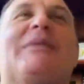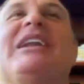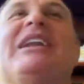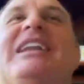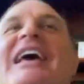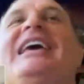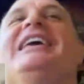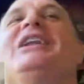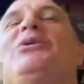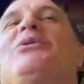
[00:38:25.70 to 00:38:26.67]
I mean,
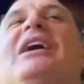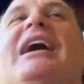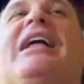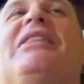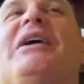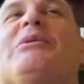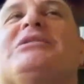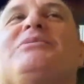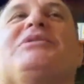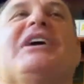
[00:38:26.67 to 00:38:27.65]
you know, there were
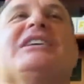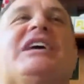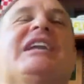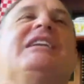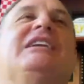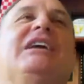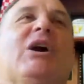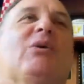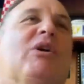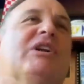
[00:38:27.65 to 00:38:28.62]
some things that, you
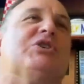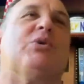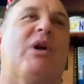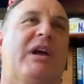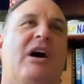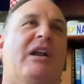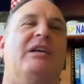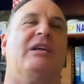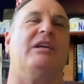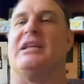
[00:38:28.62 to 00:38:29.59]
know, weren't as great on
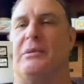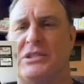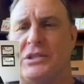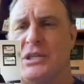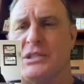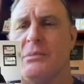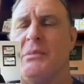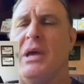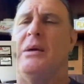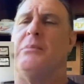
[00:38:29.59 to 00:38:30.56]
it, like the missile
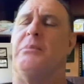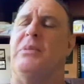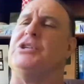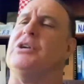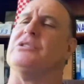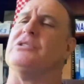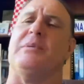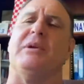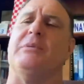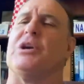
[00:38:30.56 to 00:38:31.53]
system. But, you know,
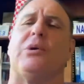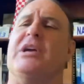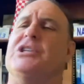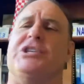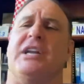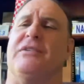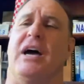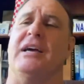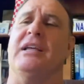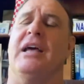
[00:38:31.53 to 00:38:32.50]
so that it was a great jet to
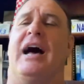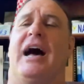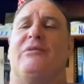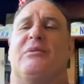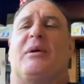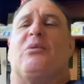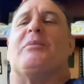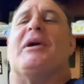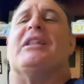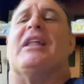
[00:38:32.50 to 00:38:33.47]
fly. I remember
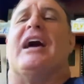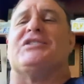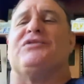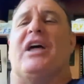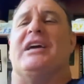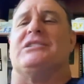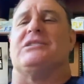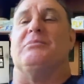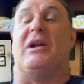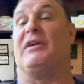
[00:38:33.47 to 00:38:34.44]
one of my last
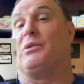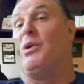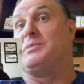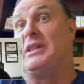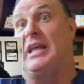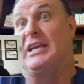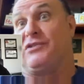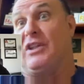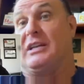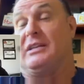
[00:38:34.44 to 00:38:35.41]
flights. Matter of fact, it was my
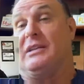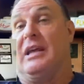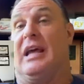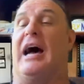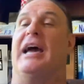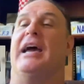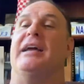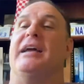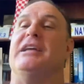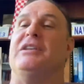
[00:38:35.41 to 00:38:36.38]
last flight.
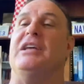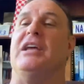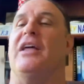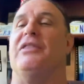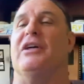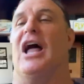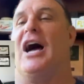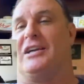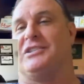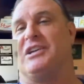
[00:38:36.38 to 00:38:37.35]
I did the
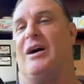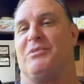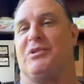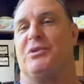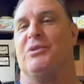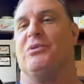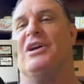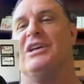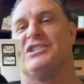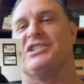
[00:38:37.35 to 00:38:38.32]
locks up
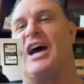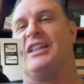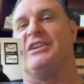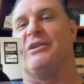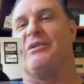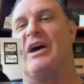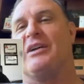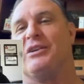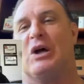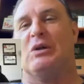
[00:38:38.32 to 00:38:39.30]
through Scotland
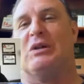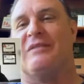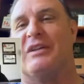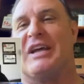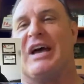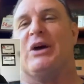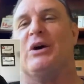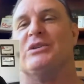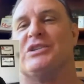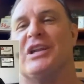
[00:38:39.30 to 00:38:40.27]
around, you know, low level down
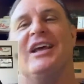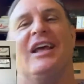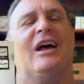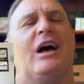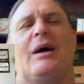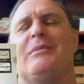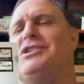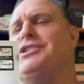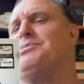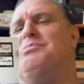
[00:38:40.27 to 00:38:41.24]
those. And, I
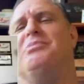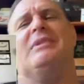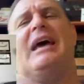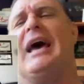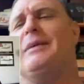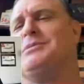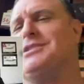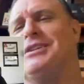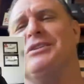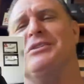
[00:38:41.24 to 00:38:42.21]
mean, just
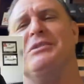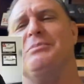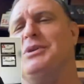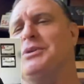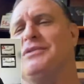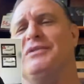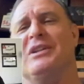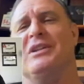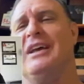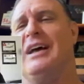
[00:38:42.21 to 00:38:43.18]
absolutely
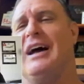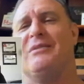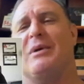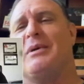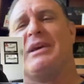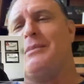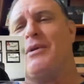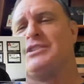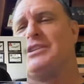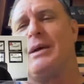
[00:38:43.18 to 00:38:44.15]
beautiful. I remember I came
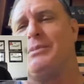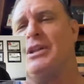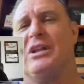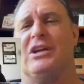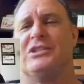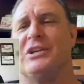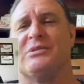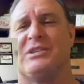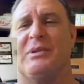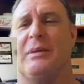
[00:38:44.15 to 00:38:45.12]
over to a couple little hills and there
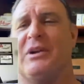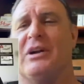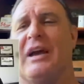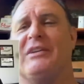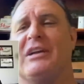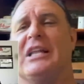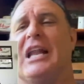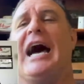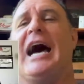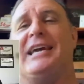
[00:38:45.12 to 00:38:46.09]
was somebody up there having a
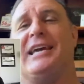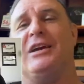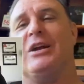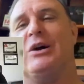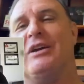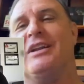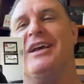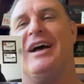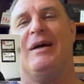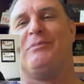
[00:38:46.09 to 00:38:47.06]
little hike, you know, and
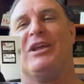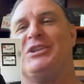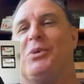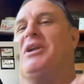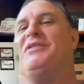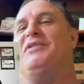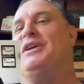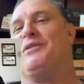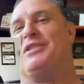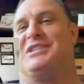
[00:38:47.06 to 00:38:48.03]
I'm probably 20
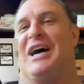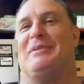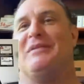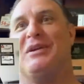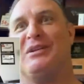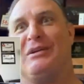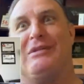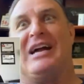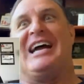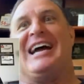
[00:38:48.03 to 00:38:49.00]
feet over the top of them. They're like,
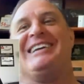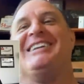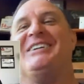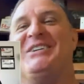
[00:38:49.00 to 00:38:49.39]
ah!